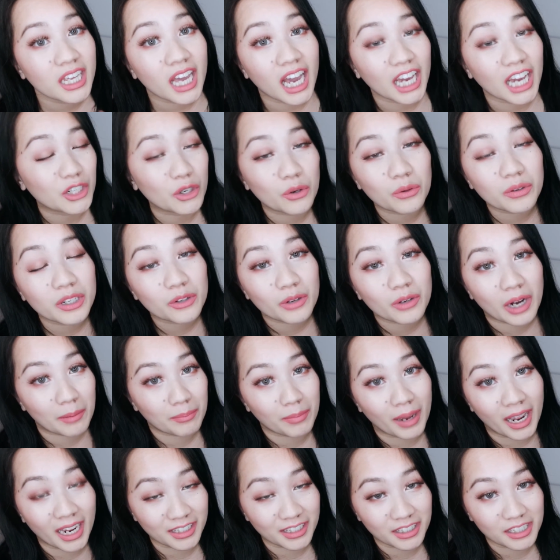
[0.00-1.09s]
I don't regret
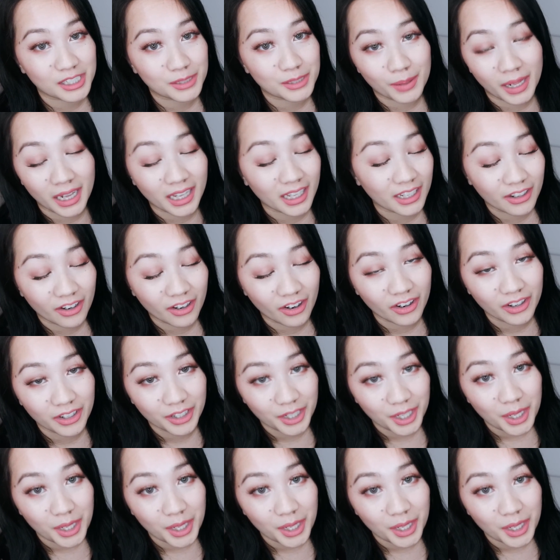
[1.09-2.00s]
buying this palette at all,